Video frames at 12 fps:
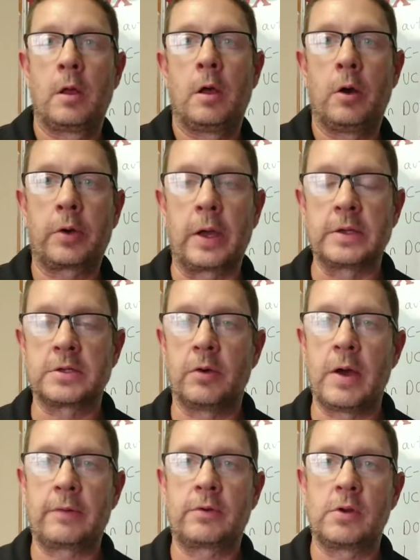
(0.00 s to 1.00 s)
Okay, so
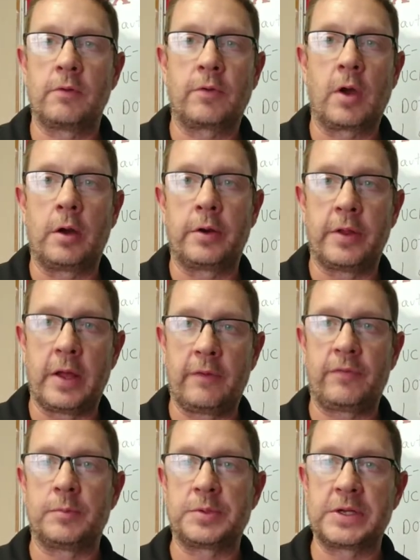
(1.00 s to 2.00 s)
after you've gone to the
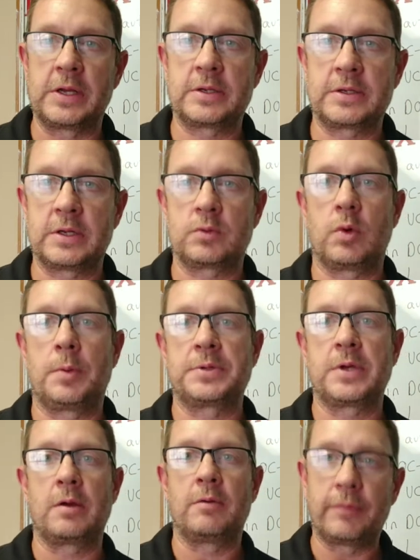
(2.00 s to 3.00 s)
FMCSA's
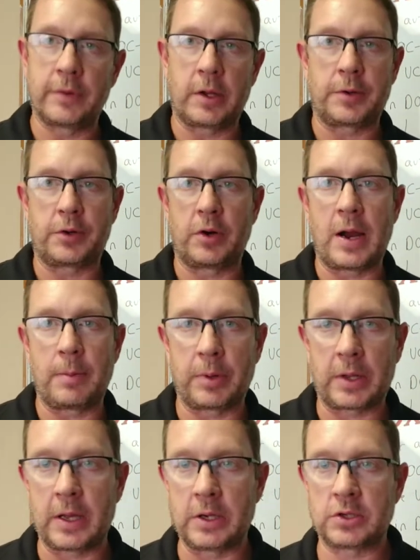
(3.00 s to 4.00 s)
website and filled out your
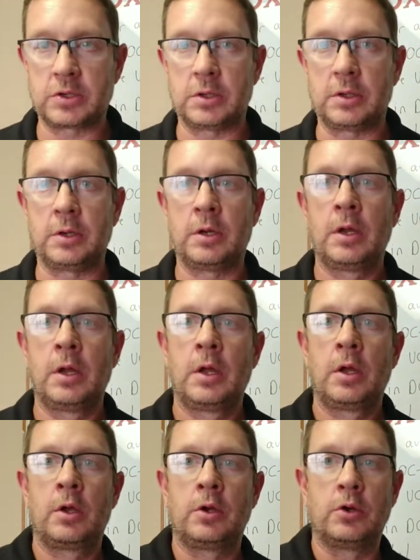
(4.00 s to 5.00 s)
application,
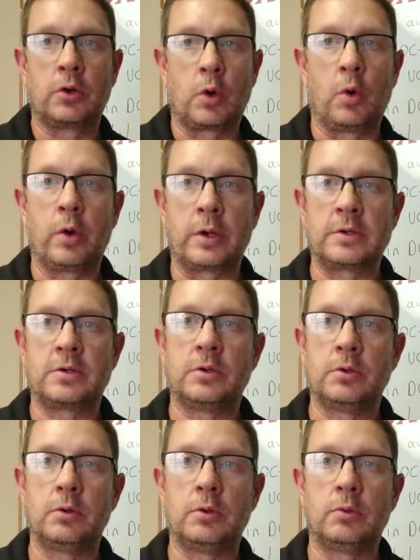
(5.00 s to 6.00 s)
they're going
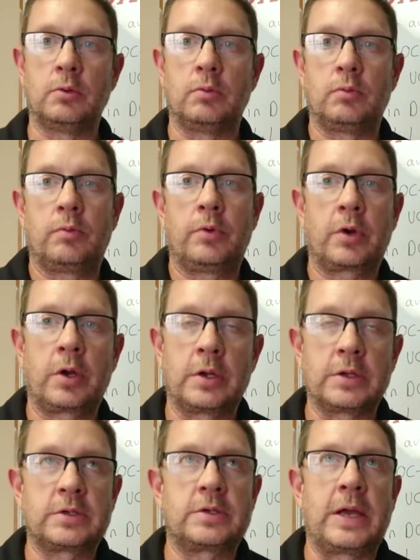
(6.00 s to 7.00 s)

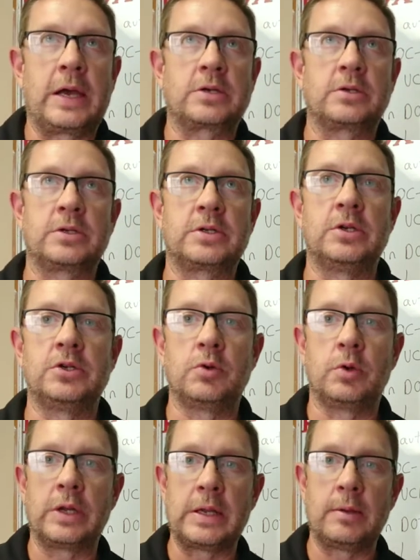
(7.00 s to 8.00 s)
to actually send you
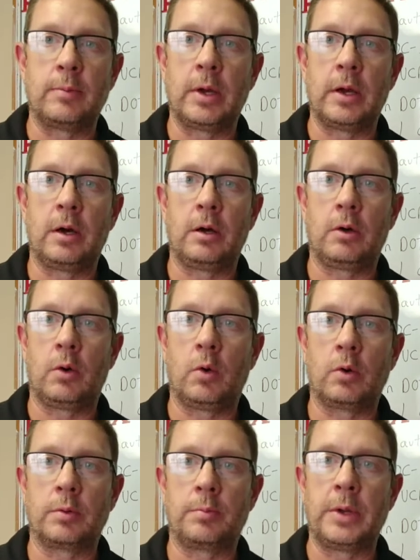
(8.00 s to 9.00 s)
an email
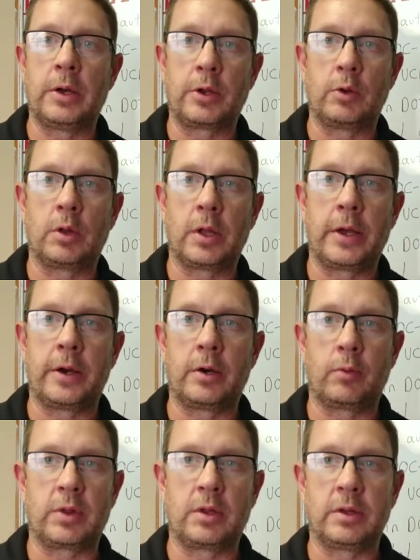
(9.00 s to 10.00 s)
or mail you a
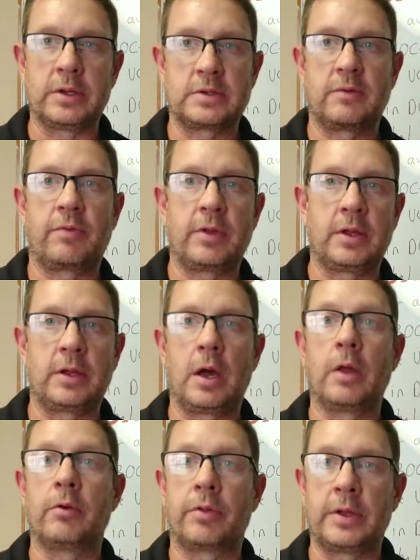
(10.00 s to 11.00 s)
letter with a list of
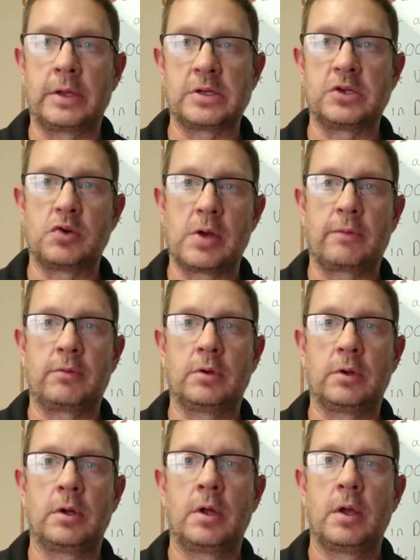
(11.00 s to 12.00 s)
other things that you have
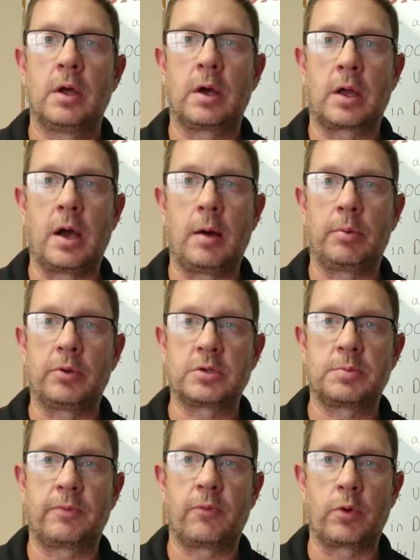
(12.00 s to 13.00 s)
to accomplish
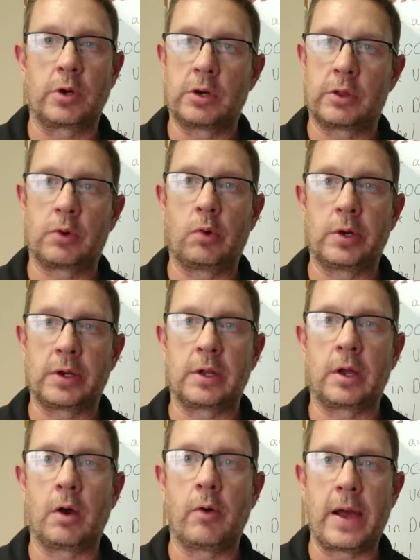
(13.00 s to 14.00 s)
before your authority
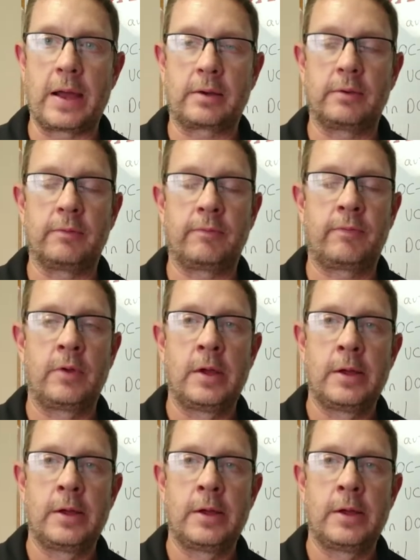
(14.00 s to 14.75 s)
can go active.